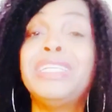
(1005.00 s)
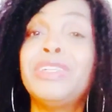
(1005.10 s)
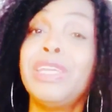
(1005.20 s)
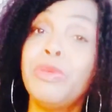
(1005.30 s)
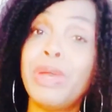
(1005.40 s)

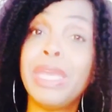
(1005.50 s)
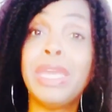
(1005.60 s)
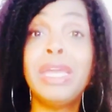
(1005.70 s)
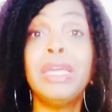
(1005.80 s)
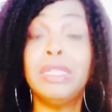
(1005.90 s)

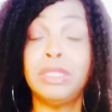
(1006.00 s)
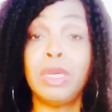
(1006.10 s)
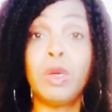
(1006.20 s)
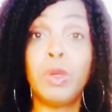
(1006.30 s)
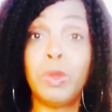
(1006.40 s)
Anyway,
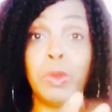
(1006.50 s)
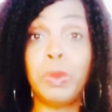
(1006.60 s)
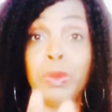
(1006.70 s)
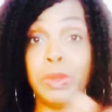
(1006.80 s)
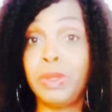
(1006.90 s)

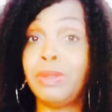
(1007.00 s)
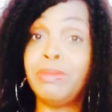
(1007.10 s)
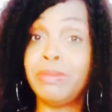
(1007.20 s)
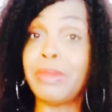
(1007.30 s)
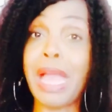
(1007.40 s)
so
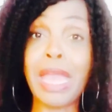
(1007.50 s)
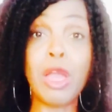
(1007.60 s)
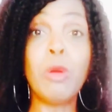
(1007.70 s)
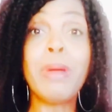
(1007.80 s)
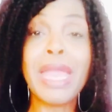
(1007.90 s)
I
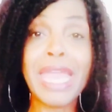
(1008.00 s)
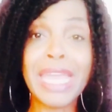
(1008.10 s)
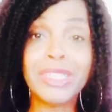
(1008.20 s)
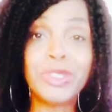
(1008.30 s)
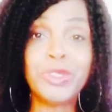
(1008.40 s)
hope I
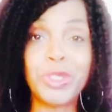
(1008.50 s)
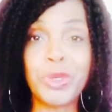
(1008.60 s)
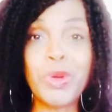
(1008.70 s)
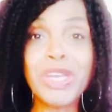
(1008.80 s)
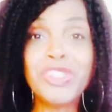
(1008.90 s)
answered your
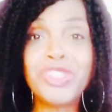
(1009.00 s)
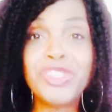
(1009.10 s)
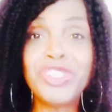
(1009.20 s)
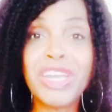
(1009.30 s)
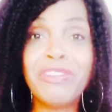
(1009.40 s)

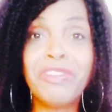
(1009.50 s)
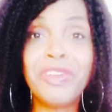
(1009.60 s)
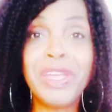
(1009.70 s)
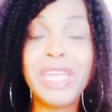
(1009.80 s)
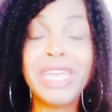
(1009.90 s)
question,
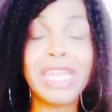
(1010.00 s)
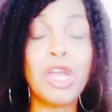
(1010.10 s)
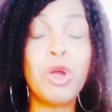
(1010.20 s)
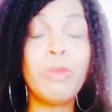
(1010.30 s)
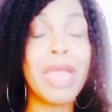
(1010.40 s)
Jeffrey, and I
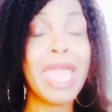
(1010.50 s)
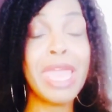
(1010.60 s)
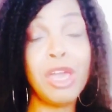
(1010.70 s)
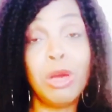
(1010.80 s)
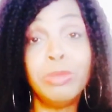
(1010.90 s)
hope I
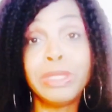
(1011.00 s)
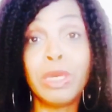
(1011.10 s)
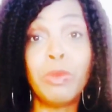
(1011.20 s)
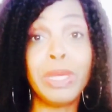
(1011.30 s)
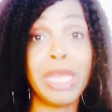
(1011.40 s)
helped
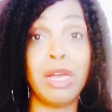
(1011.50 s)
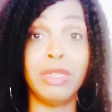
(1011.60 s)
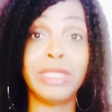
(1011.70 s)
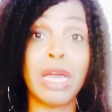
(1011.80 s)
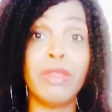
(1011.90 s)
someone
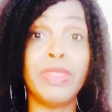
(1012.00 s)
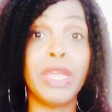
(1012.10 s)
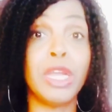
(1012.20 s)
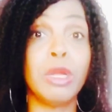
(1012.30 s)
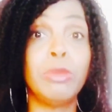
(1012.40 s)
else out
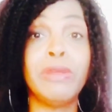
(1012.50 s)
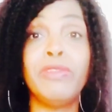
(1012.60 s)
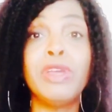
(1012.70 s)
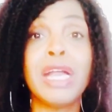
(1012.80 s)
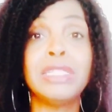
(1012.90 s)
there. But
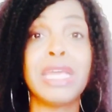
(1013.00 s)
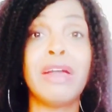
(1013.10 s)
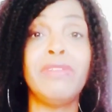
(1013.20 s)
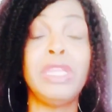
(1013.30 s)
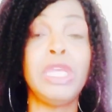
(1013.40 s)
if you guys
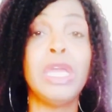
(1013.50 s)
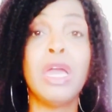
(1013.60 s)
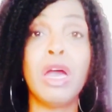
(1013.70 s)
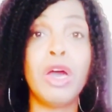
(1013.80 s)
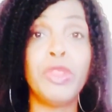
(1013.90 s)
have any
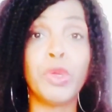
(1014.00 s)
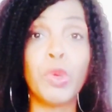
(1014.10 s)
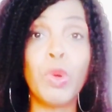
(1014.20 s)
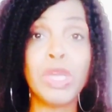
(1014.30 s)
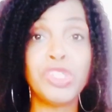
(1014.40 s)
other
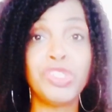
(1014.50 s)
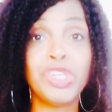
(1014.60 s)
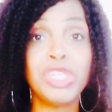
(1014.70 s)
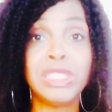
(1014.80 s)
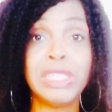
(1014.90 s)

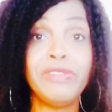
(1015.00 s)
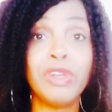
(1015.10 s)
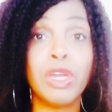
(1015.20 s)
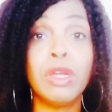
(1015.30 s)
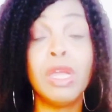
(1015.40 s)
questions, leave
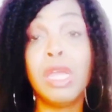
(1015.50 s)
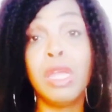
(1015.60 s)
your